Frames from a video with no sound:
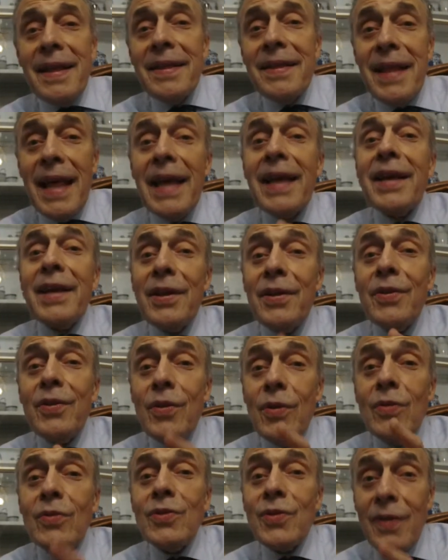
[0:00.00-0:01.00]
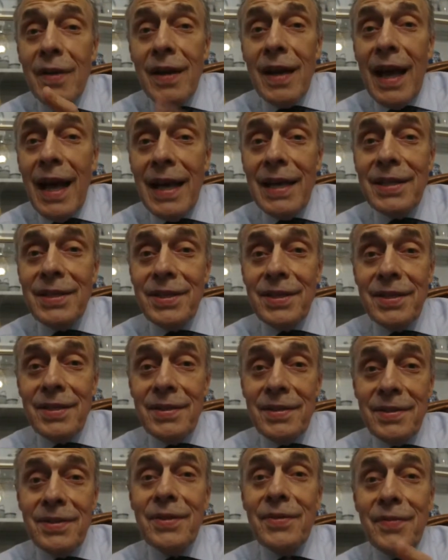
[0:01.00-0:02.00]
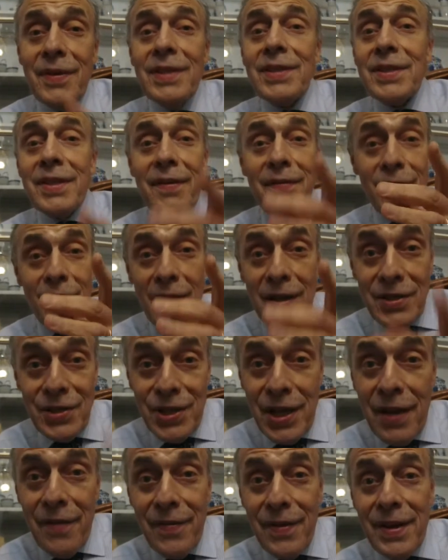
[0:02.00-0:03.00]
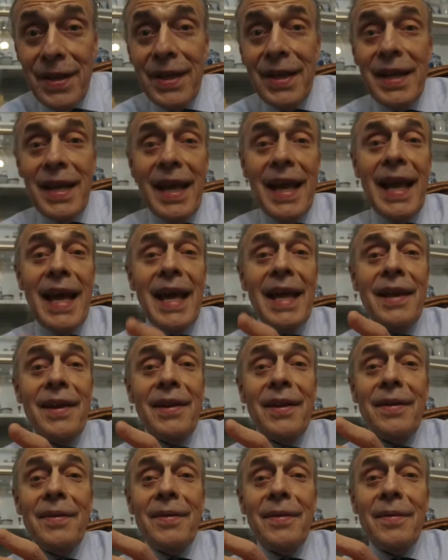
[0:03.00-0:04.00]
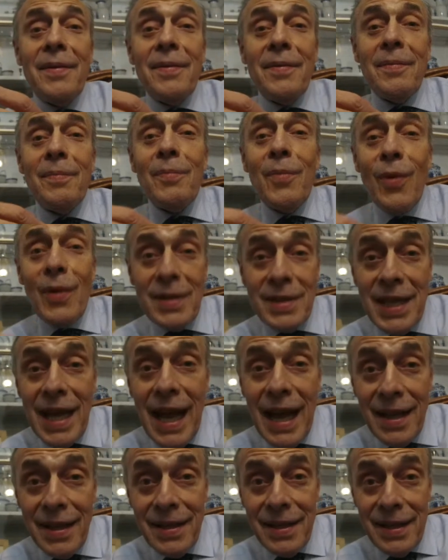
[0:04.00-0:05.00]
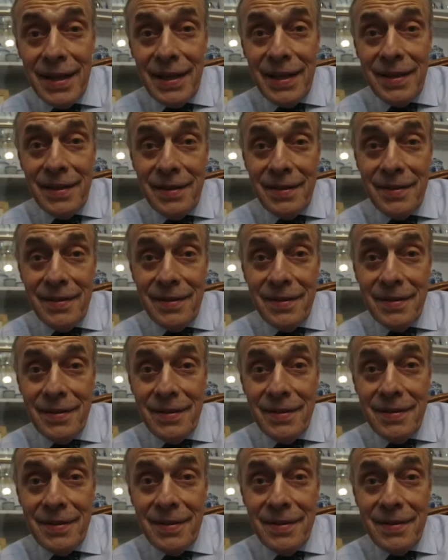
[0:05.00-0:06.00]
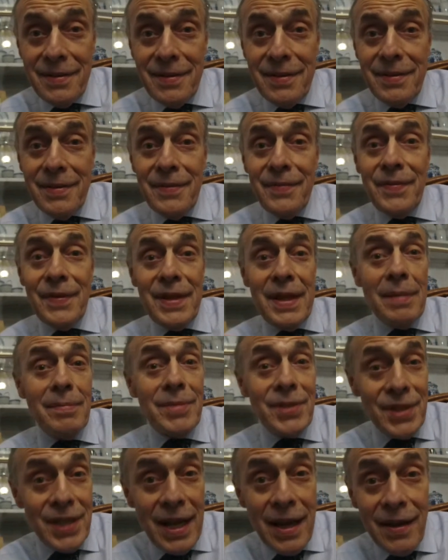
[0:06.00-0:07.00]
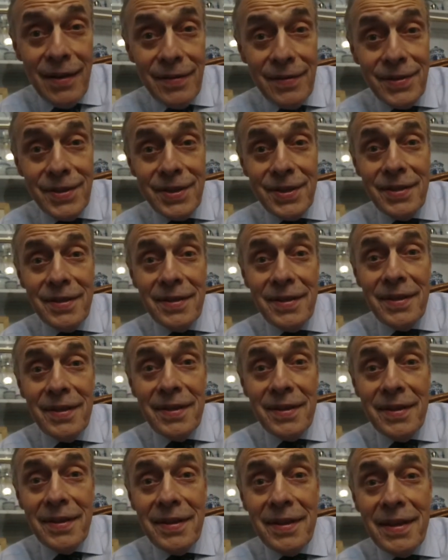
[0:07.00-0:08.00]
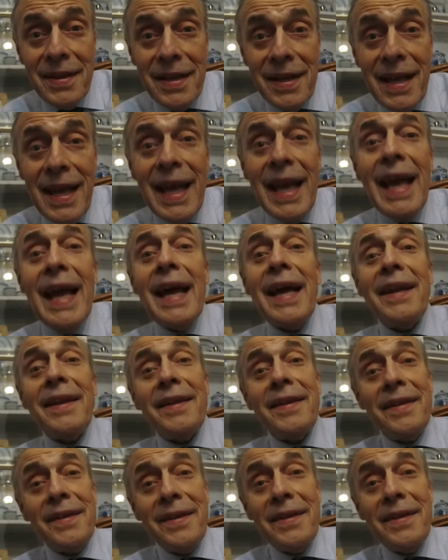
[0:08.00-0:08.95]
they can neutralize the risk of longevity and mortality for themselves, and